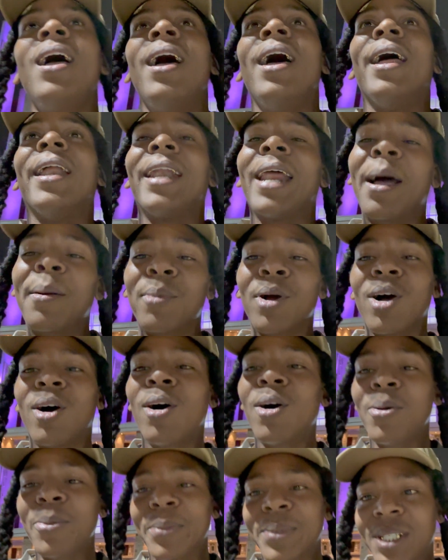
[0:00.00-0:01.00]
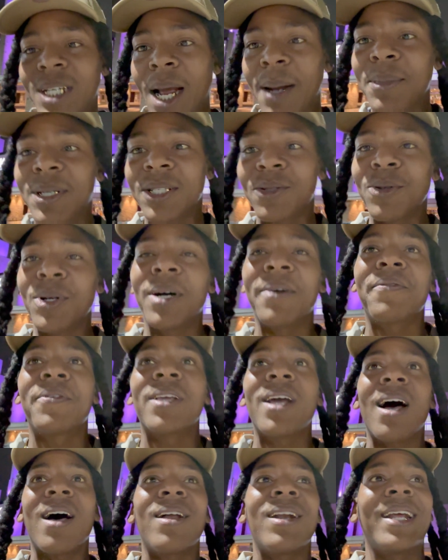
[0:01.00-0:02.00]
I'm going to go home and chop this one up for
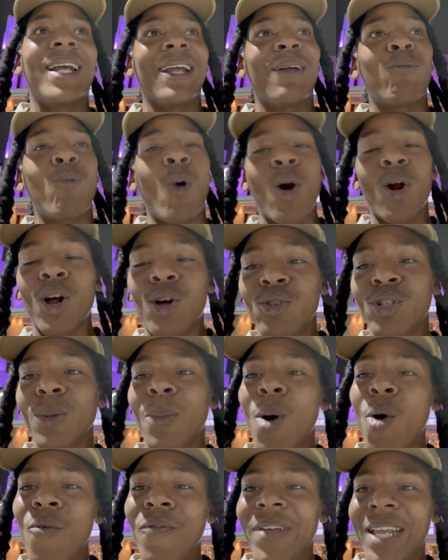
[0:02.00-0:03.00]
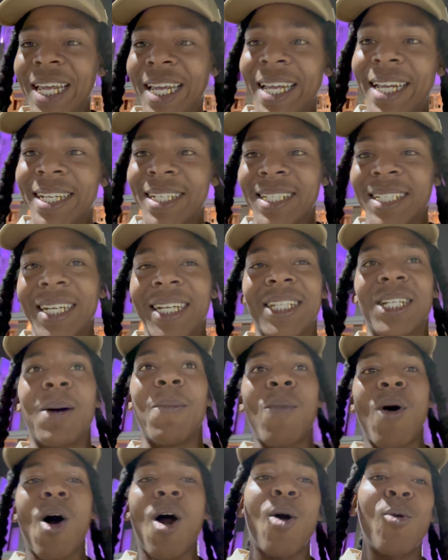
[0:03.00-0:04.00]
y'all and work on some more vids. And
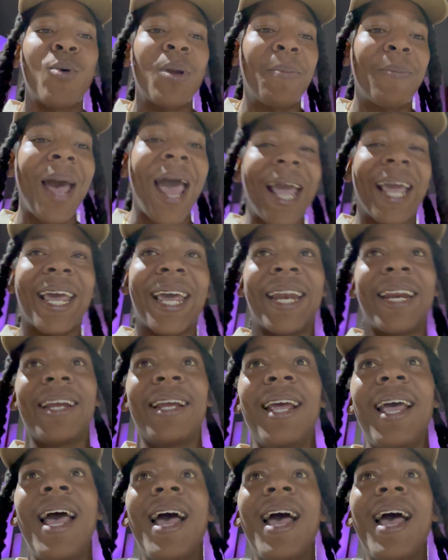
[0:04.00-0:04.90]
tomorrow we back at it.